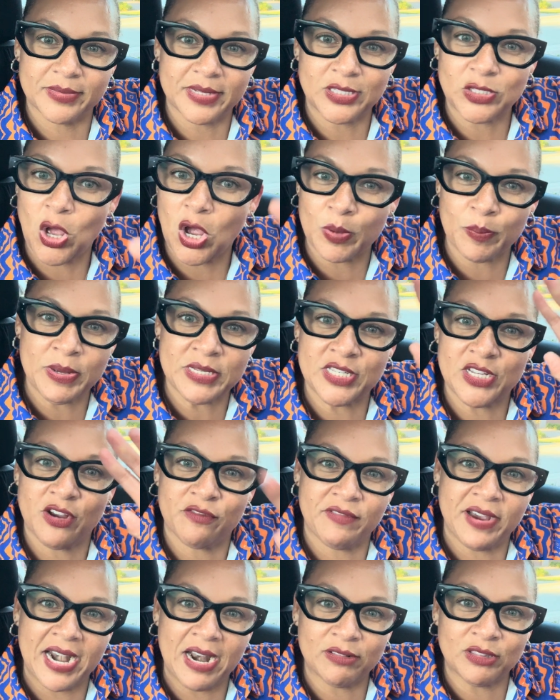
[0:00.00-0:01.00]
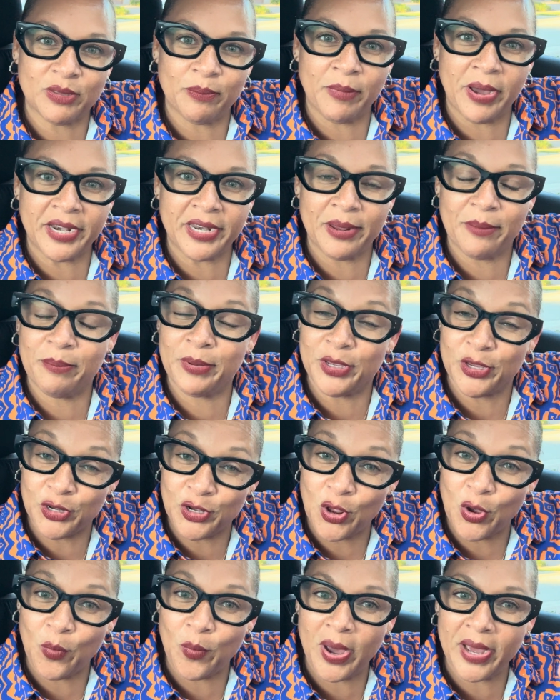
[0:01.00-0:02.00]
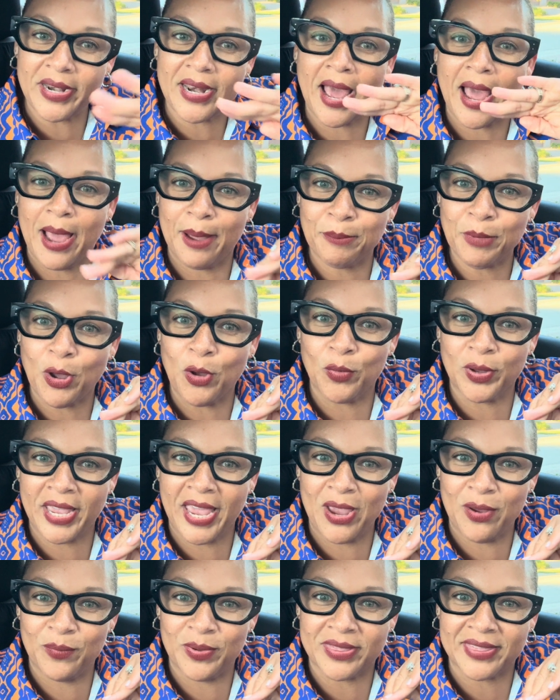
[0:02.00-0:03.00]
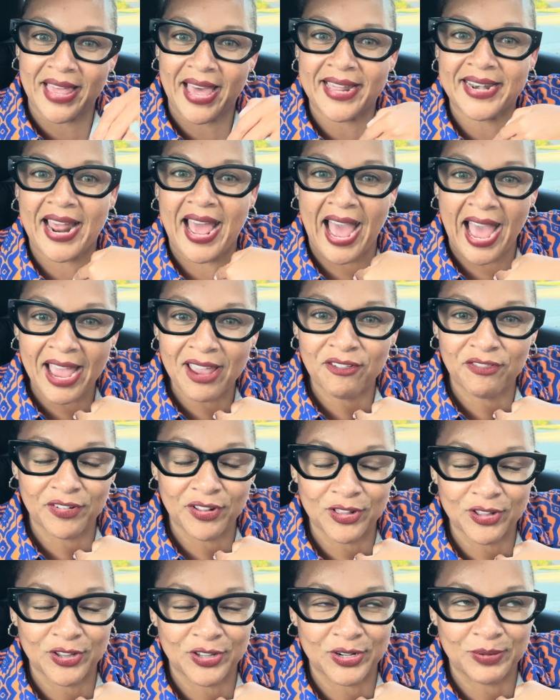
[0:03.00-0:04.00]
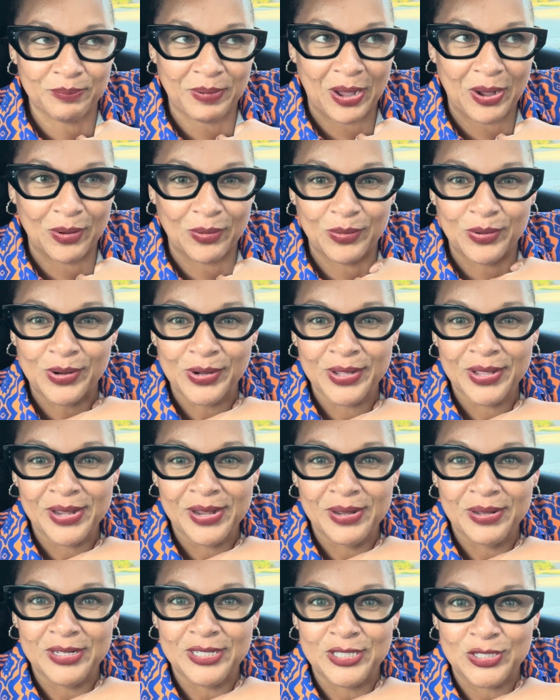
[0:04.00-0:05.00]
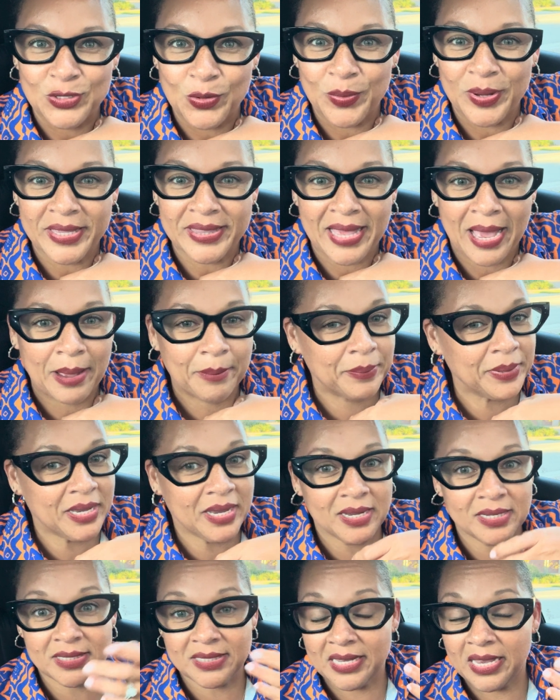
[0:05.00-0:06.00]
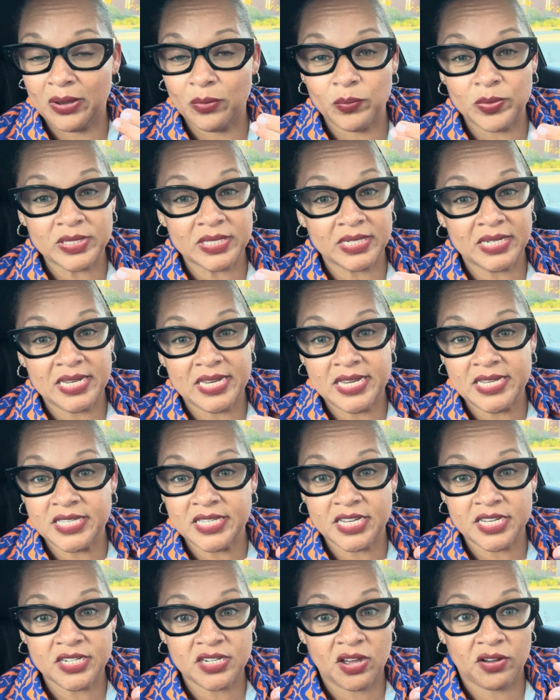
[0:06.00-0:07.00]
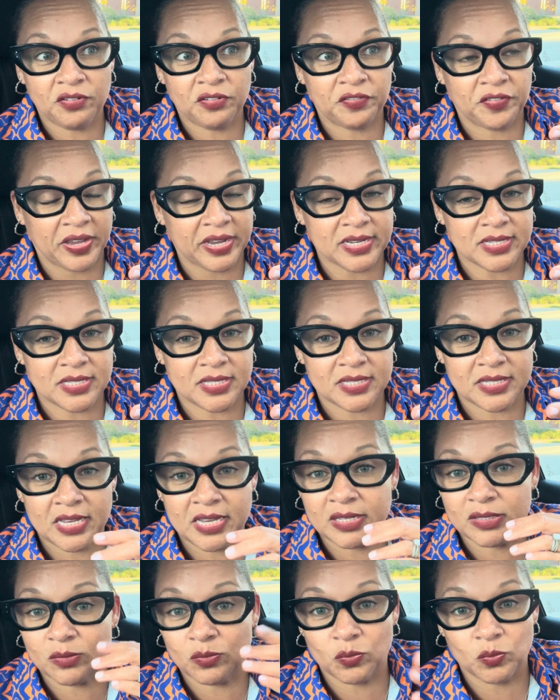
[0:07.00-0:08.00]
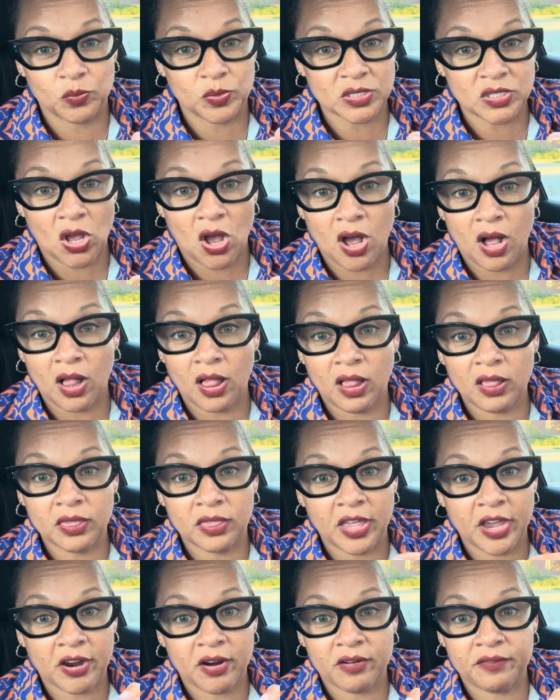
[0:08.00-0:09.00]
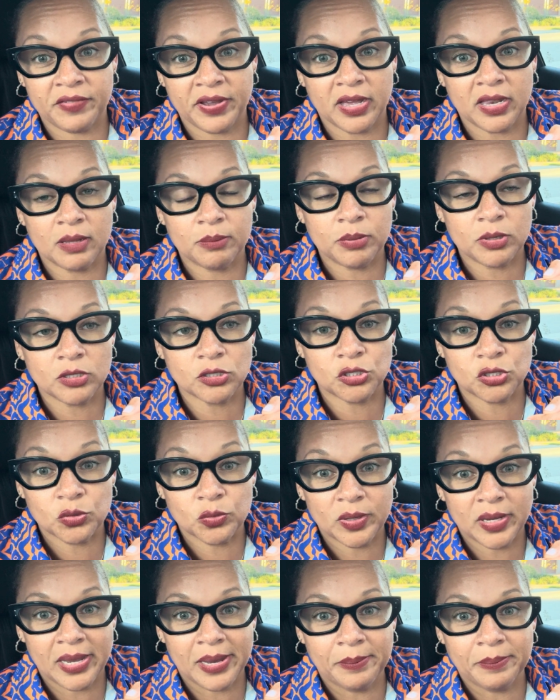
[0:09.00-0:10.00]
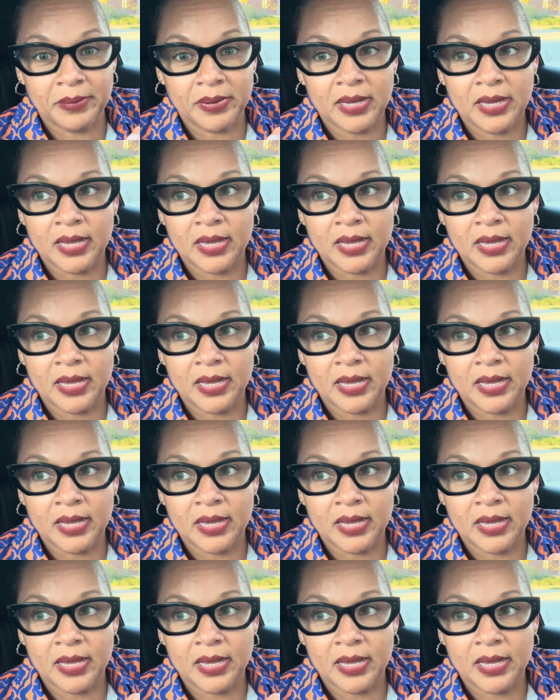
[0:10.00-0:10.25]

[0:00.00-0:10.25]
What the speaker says: Talked myself right off the money, but you know what? I'm okay with that. I feel good about doing that because it was an easy enough fix. It was all there available to him.